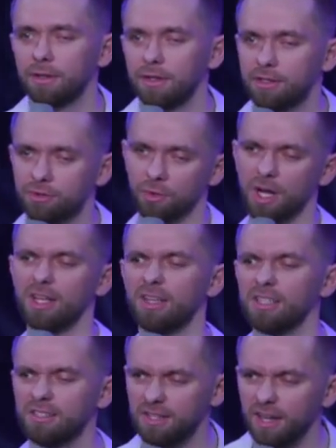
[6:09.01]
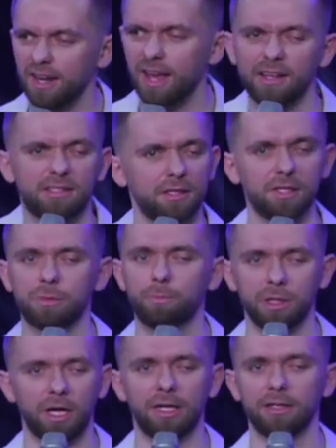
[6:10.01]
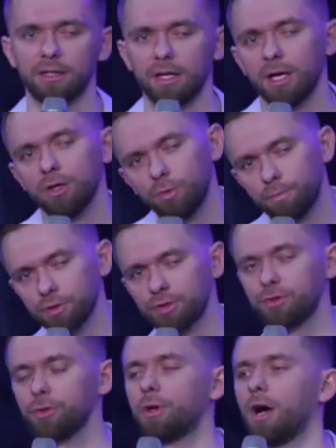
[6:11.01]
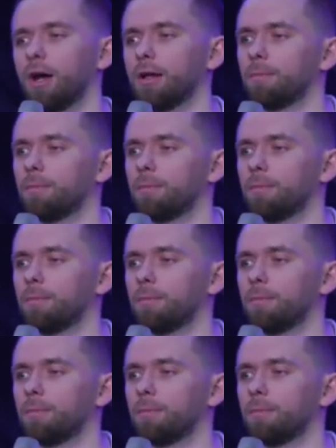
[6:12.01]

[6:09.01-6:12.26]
It's already in his DNA, it's in his blood to pursue God,